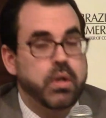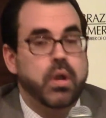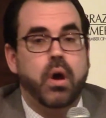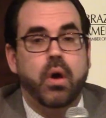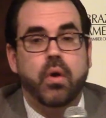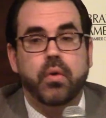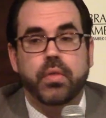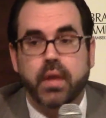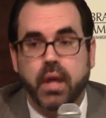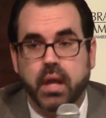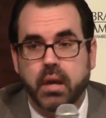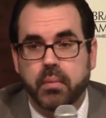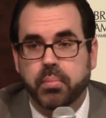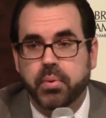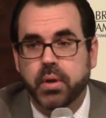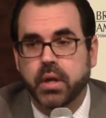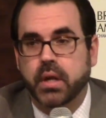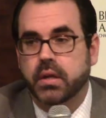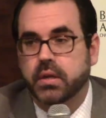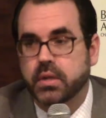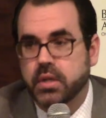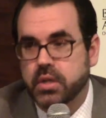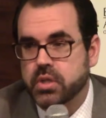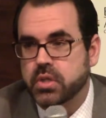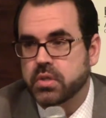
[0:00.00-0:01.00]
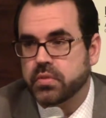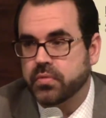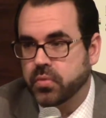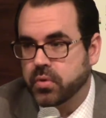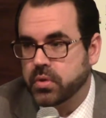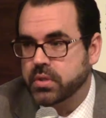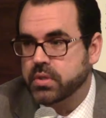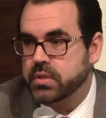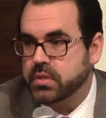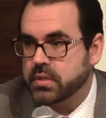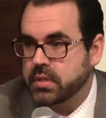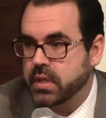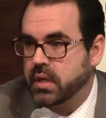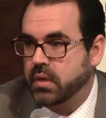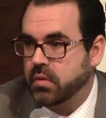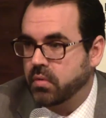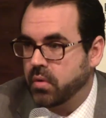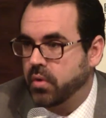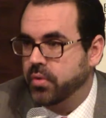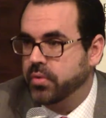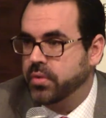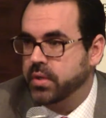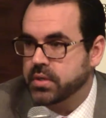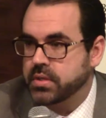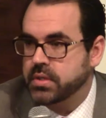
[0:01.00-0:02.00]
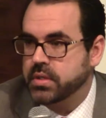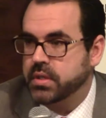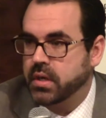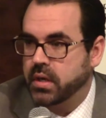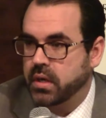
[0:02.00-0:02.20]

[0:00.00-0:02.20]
know that a precondition for sustained growth this